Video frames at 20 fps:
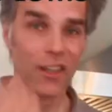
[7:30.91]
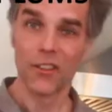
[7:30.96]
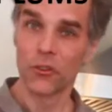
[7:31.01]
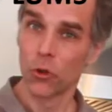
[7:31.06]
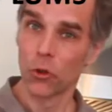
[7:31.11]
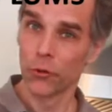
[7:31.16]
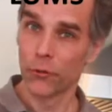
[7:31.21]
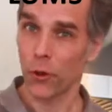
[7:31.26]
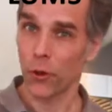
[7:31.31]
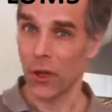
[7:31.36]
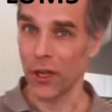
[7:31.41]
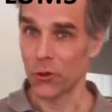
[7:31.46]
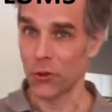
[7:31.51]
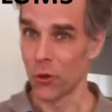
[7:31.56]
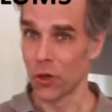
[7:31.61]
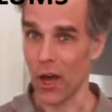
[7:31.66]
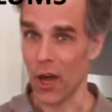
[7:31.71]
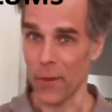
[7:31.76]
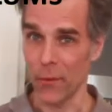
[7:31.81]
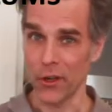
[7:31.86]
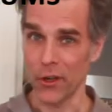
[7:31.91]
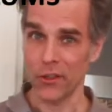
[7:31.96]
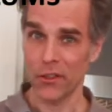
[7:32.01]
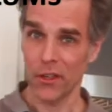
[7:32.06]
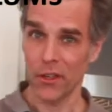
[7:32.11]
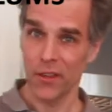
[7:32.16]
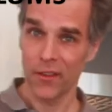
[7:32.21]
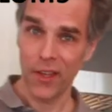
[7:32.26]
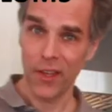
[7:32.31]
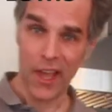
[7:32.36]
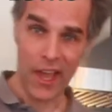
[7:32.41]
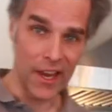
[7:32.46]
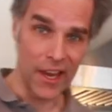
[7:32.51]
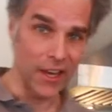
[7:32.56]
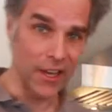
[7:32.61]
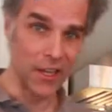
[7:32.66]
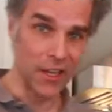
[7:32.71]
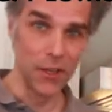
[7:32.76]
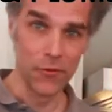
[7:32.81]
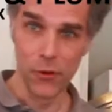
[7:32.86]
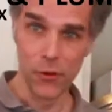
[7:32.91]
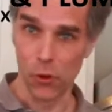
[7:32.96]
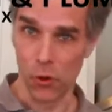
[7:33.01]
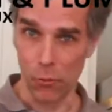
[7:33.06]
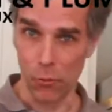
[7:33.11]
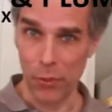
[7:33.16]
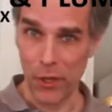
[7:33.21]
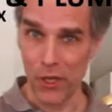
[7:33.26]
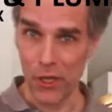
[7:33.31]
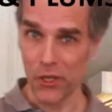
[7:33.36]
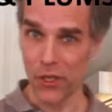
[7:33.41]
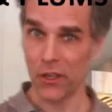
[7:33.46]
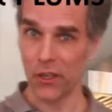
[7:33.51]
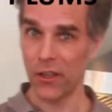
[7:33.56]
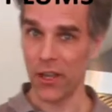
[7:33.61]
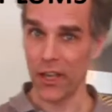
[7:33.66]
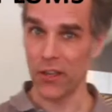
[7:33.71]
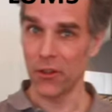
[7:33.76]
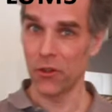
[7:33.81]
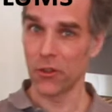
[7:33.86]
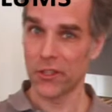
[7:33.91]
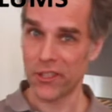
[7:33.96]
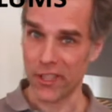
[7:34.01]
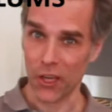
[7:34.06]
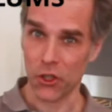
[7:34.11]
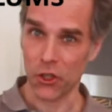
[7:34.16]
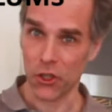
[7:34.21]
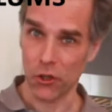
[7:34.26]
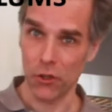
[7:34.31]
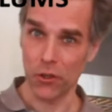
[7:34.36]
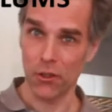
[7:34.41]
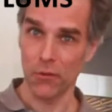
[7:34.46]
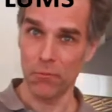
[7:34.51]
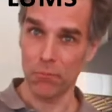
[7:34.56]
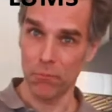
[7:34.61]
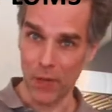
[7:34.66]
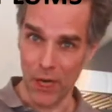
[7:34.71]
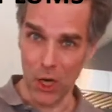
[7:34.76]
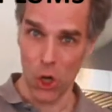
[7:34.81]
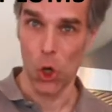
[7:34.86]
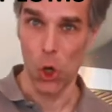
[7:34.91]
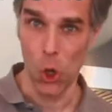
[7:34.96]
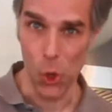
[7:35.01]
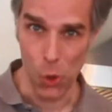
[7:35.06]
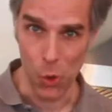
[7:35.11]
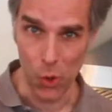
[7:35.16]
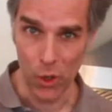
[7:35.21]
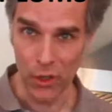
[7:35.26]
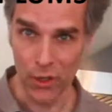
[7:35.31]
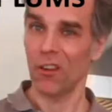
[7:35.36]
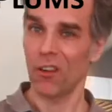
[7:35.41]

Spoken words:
Don't forget to comment and leave your opinion in the section below.